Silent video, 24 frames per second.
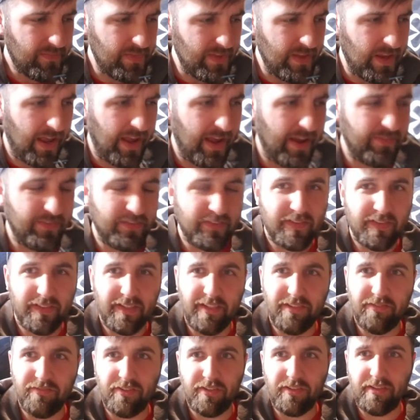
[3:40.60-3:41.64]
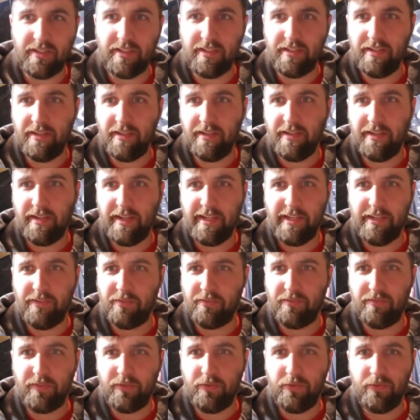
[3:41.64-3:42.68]
I haven't seen really any
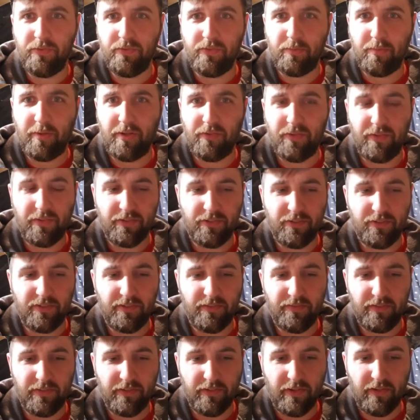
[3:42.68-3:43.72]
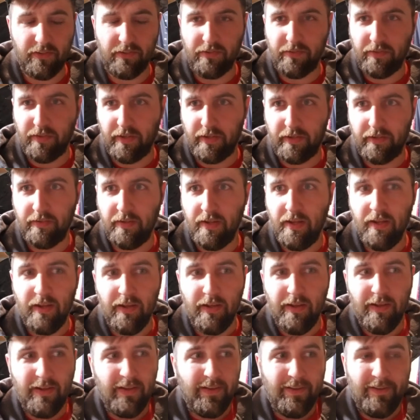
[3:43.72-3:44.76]
reviews about this shifter other than
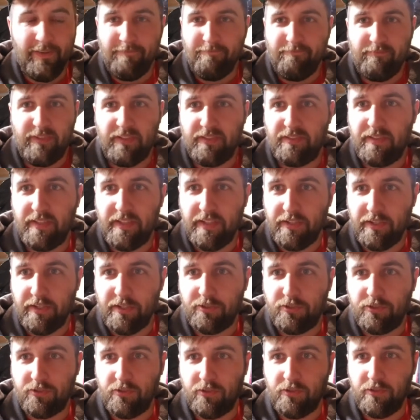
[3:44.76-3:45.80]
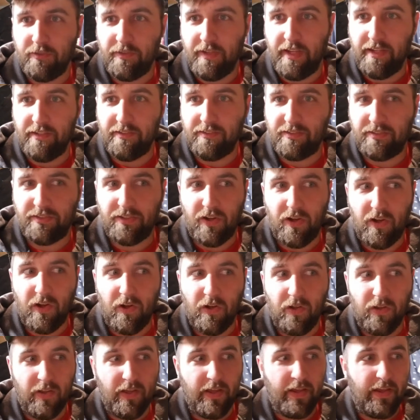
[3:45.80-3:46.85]
just the initial
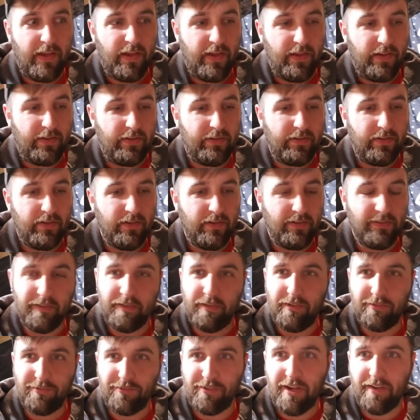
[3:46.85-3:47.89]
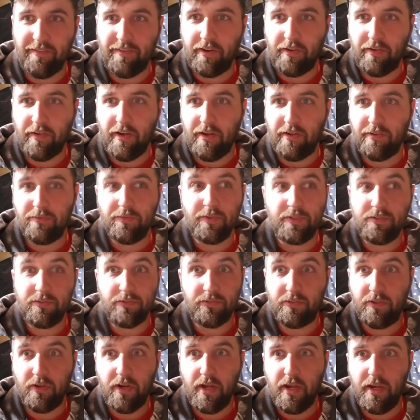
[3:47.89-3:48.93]
install and driving around, which was
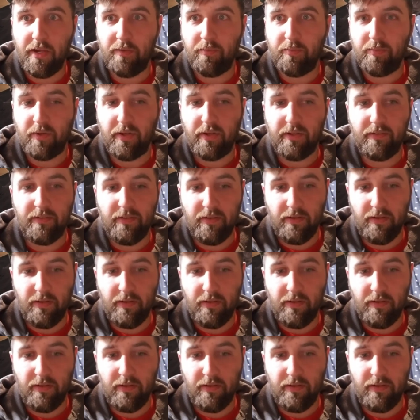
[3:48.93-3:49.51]
great, but